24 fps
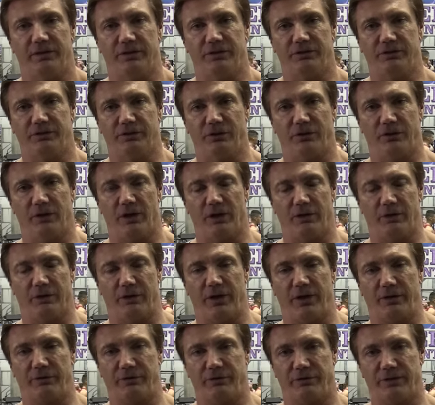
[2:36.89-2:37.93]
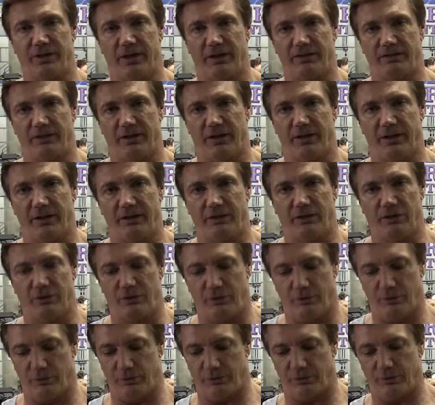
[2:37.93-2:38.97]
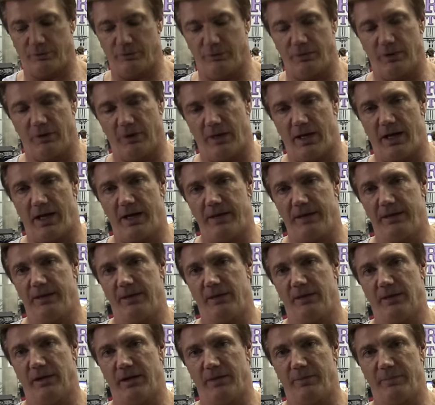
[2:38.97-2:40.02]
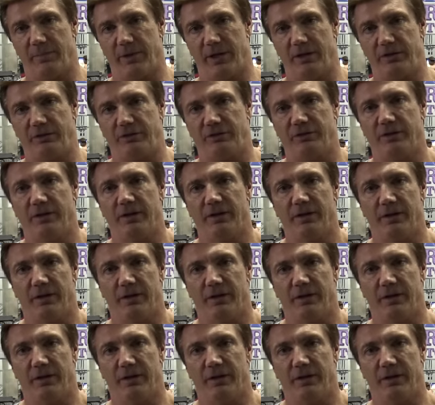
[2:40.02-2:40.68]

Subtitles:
This is another exercise that I like to do with a real high incline bench